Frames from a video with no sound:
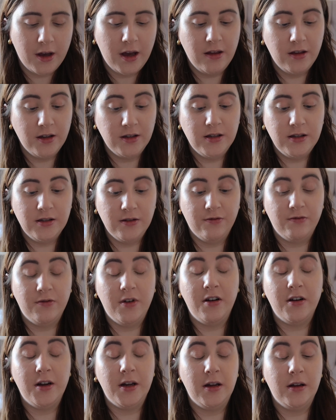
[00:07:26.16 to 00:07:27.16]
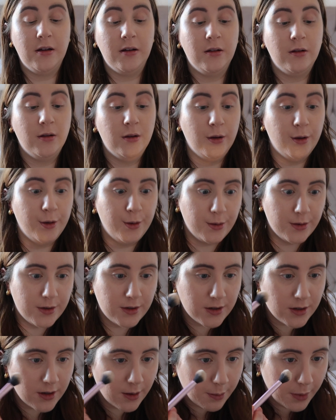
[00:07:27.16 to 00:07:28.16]
Okay, this is a very
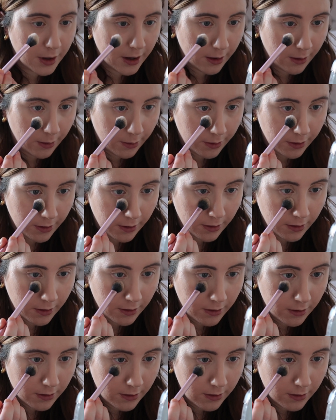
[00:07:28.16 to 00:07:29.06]
loose powder.